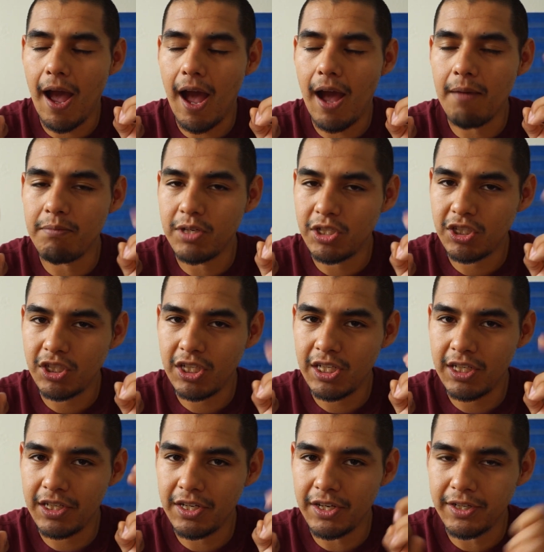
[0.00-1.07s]
a
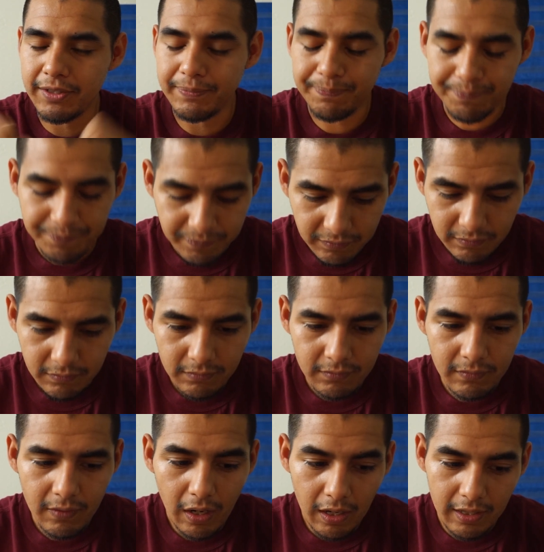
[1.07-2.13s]
machine gun.
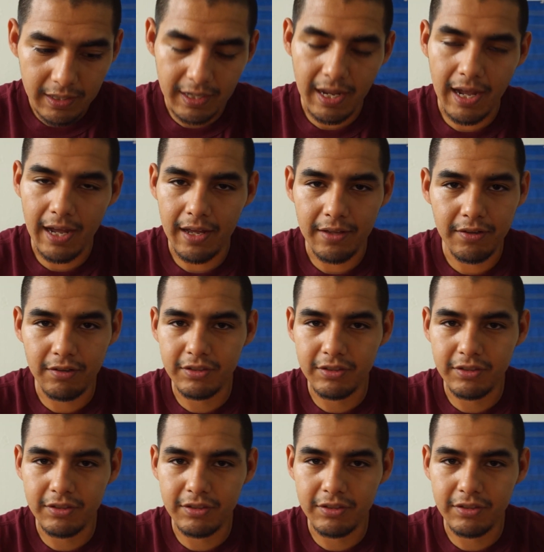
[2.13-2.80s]
Yeah, their